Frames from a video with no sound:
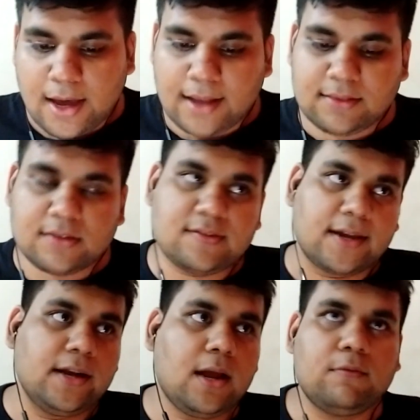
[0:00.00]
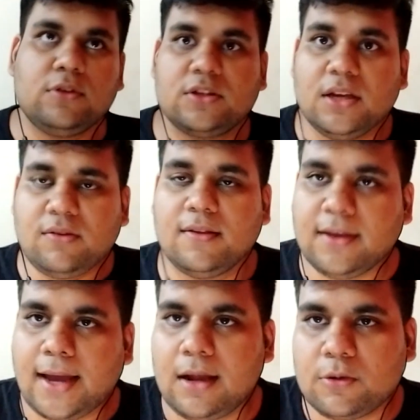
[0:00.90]
And the second I would suggest is
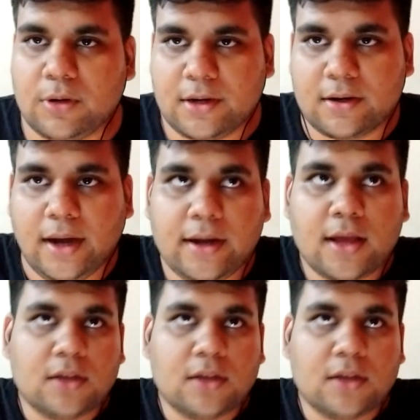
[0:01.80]
a calculator, right?